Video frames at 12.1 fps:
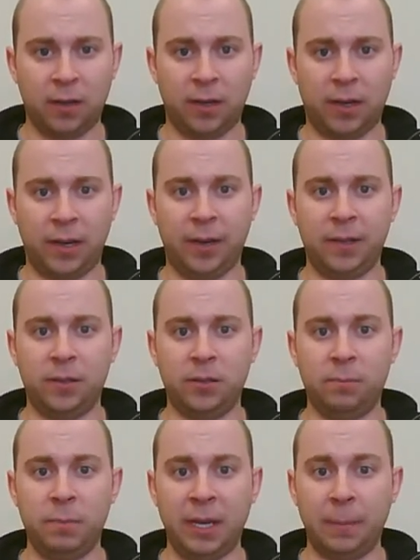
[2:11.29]
You
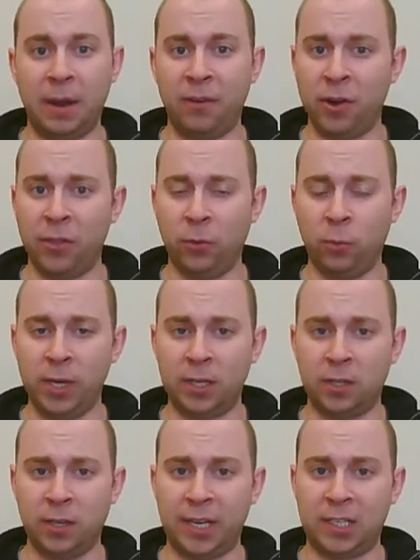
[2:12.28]
make them every other
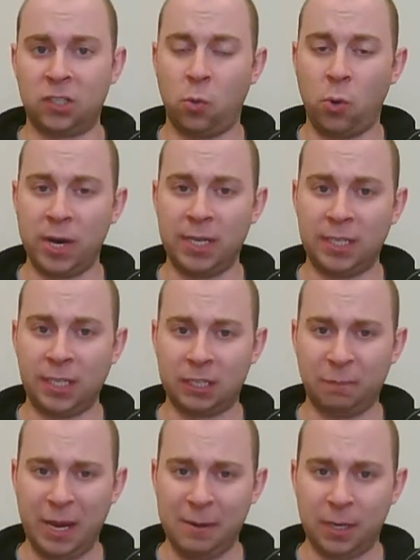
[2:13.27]
week, so that's 26
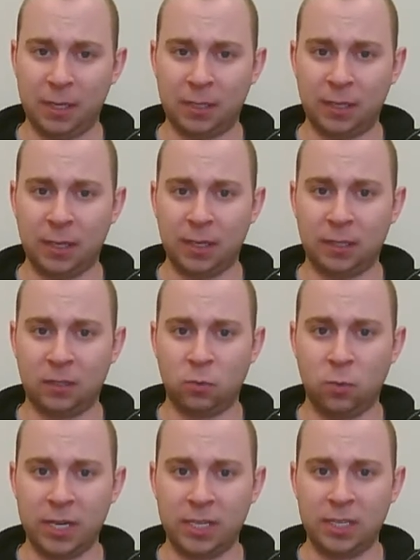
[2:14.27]
payments, and
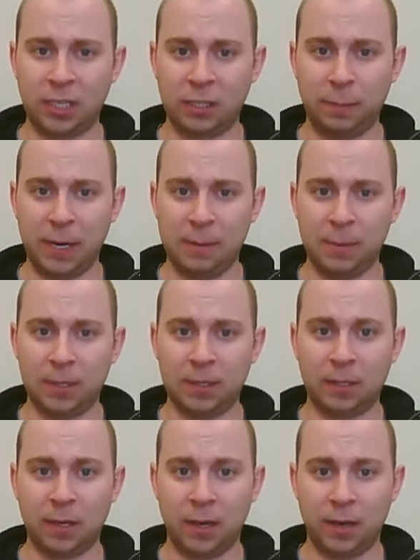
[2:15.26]
26 payments,